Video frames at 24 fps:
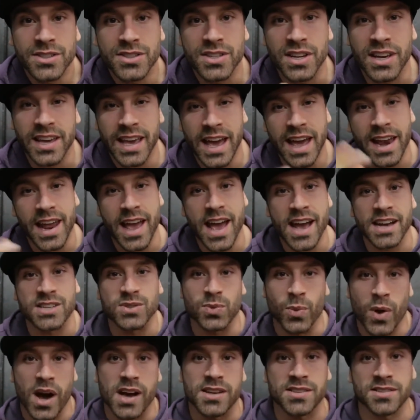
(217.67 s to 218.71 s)
to get
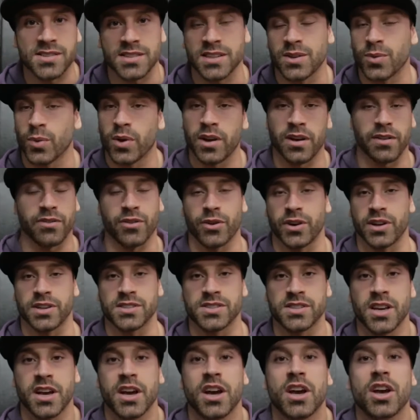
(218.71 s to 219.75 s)
X, Y, Z, whatever it
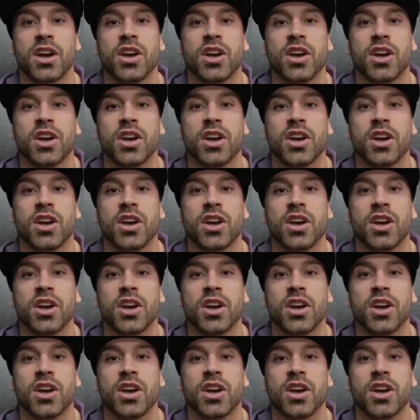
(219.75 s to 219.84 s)
is.